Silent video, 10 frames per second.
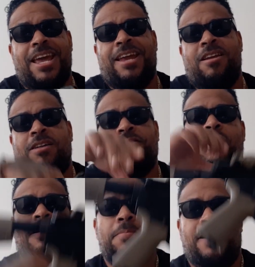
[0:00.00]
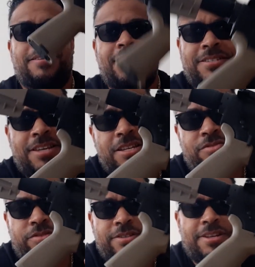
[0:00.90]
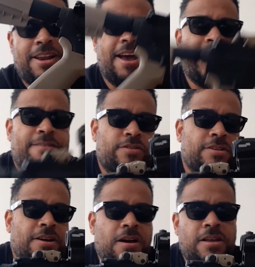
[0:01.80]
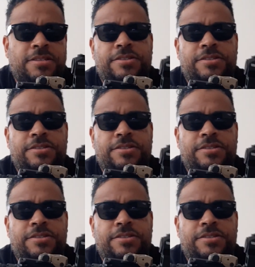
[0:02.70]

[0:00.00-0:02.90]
and not talk about the accessories that I have on the gun.